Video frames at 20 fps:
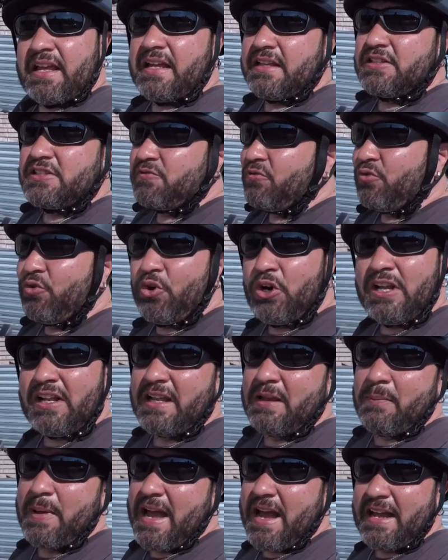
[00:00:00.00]
it's really
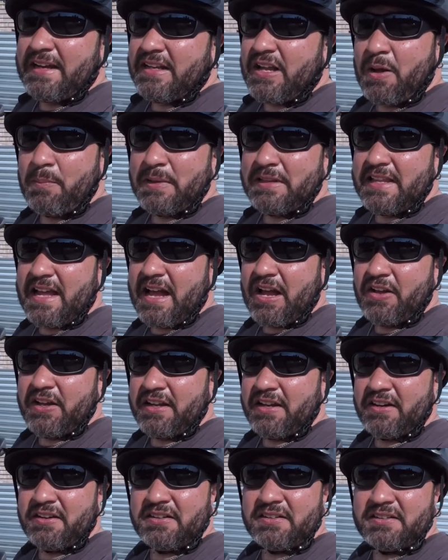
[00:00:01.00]
bad coming down
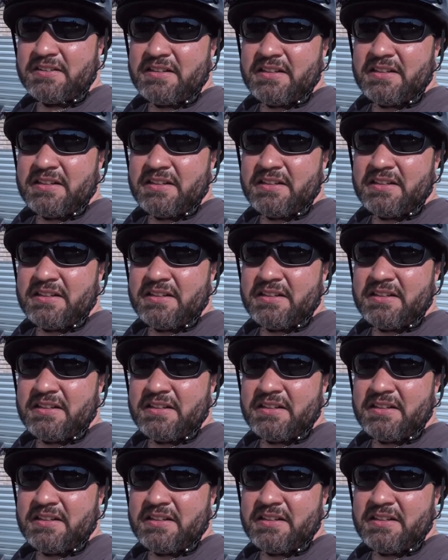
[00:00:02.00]
here